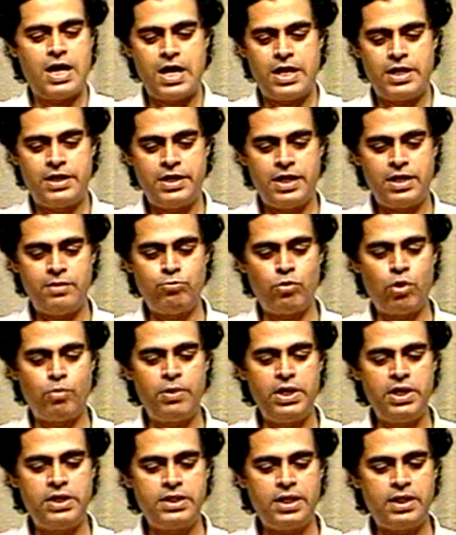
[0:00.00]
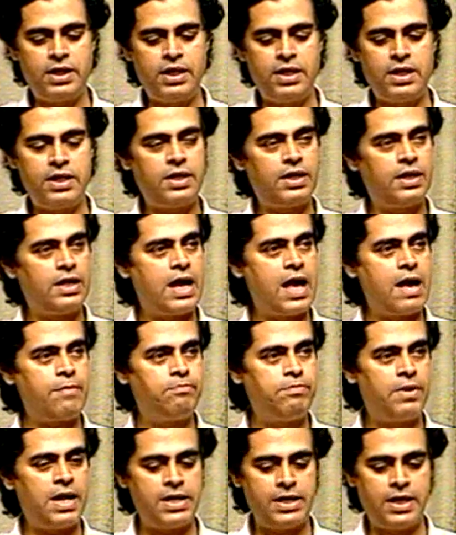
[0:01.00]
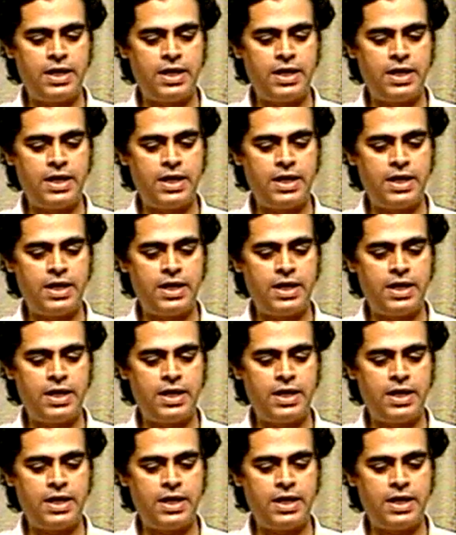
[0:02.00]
Then momentarily apply a